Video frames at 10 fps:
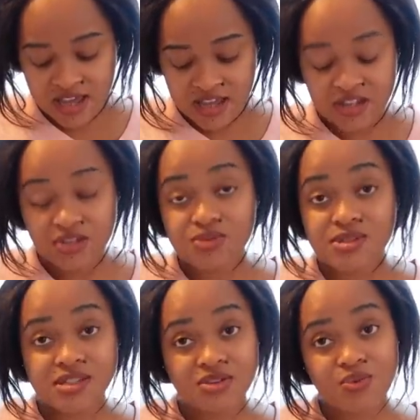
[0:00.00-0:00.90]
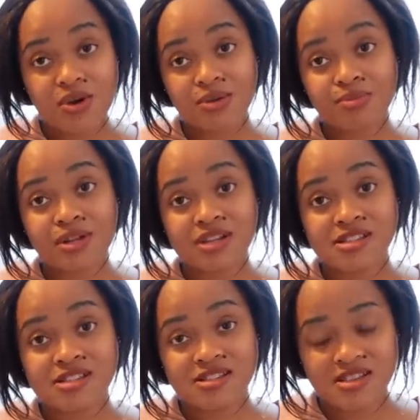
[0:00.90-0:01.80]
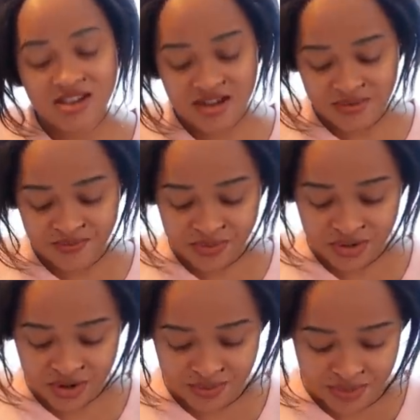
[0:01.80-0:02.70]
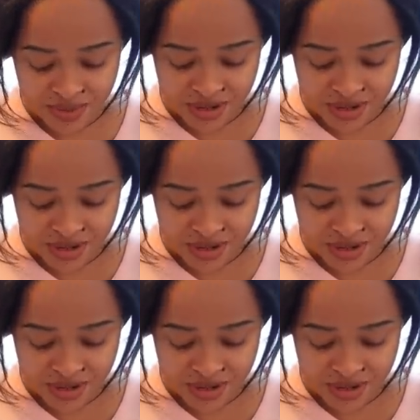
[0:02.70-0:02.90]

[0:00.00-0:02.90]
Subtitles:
and you see one, please grab